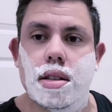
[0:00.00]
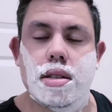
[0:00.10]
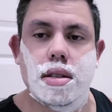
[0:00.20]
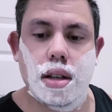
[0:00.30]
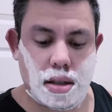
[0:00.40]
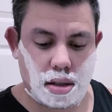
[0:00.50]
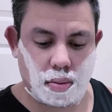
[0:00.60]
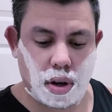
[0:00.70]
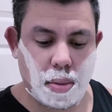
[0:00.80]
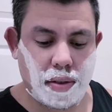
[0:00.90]
It's
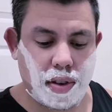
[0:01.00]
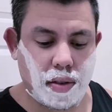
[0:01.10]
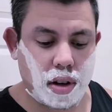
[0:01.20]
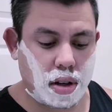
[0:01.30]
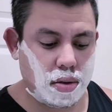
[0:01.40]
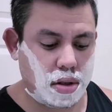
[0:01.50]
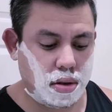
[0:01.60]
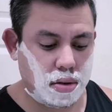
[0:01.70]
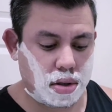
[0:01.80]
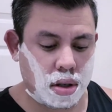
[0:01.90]
it's one of my favorite
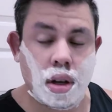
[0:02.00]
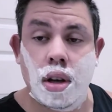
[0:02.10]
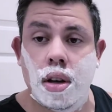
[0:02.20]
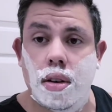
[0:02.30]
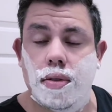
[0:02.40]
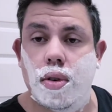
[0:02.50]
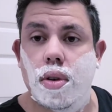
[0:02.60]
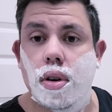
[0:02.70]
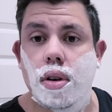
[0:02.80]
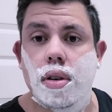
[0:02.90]
go-tos
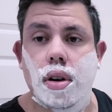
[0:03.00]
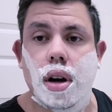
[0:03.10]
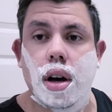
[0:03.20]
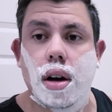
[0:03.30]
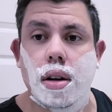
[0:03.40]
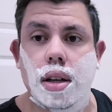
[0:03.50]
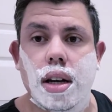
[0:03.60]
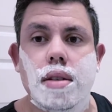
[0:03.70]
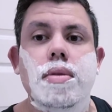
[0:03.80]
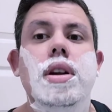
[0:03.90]
for uh,
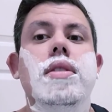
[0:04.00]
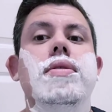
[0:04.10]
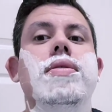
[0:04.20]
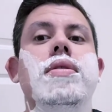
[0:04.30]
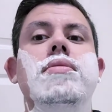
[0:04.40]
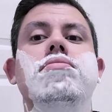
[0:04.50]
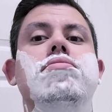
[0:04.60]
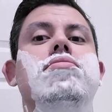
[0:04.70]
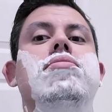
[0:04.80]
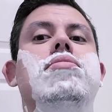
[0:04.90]
getting rid of
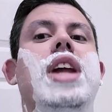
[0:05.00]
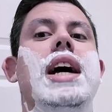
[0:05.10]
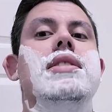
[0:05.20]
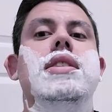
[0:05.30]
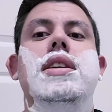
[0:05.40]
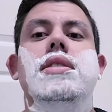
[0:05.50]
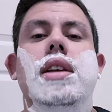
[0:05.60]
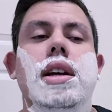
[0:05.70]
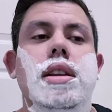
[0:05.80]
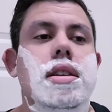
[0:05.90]

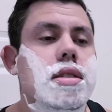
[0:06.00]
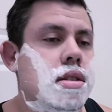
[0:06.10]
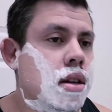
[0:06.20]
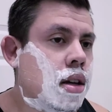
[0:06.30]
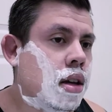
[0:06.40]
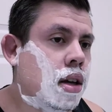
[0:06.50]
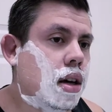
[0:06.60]
nastiness like this.